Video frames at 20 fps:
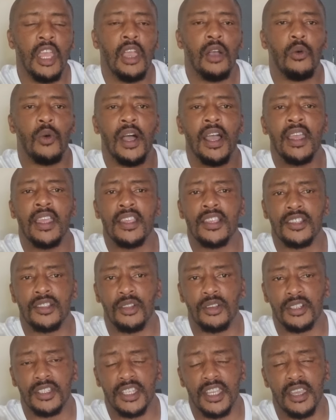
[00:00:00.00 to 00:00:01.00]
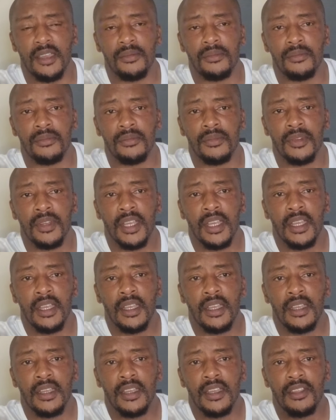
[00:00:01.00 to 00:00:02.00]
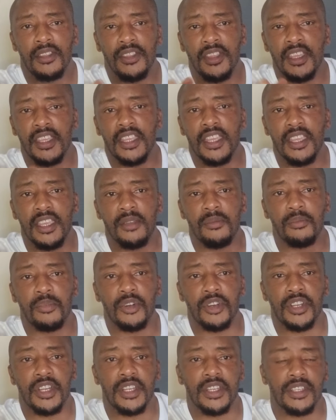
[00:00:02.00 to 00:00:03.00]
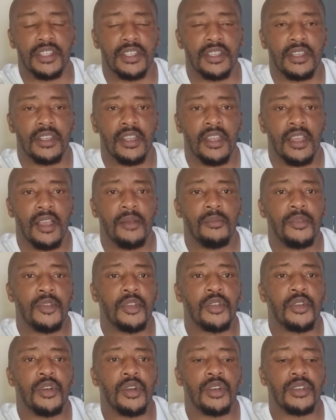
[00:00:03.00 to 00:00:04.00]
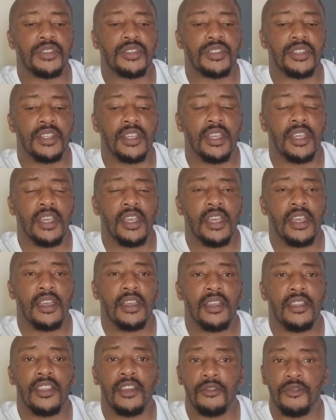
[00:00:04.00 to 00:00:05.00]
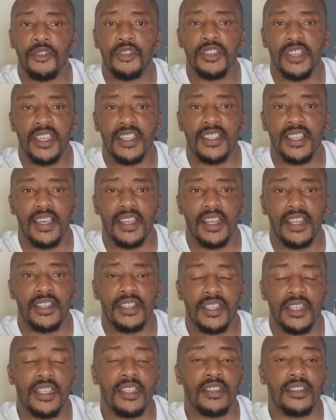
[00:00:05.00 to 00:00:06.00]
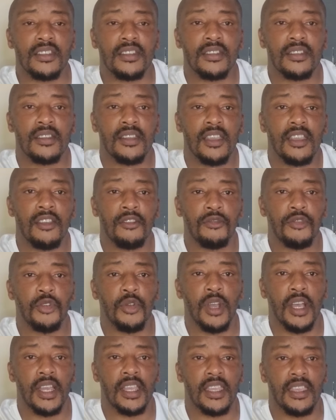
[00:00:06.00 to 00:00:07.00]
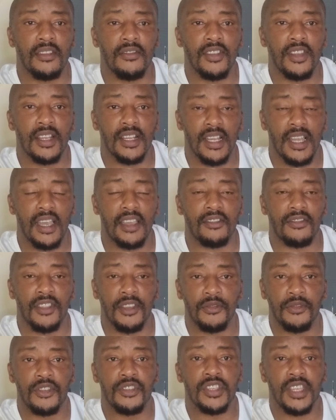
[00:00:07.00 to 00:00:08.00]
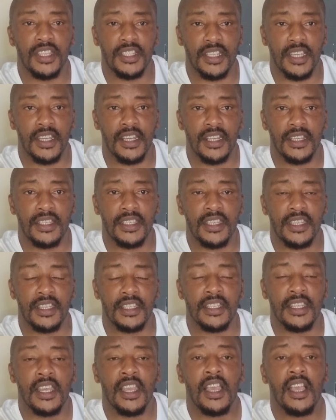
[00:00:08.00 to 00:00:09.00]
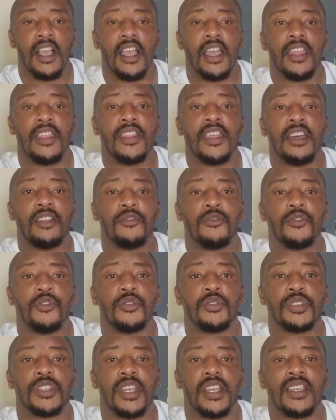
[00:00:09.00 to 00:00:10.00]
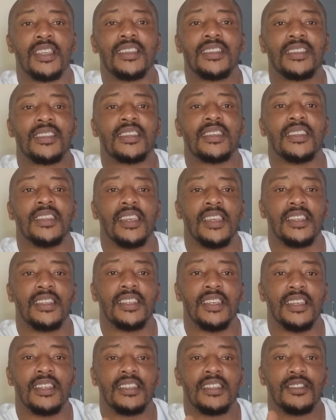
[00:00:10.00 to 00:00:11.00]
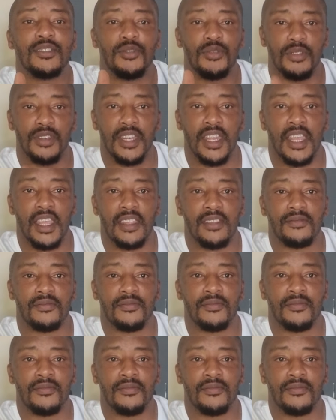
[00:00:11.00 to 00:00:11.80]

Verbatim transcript: Why is long term thinking important? Because the future is guaranteed. If you are given life, the future is guaranteed, and that future is created today.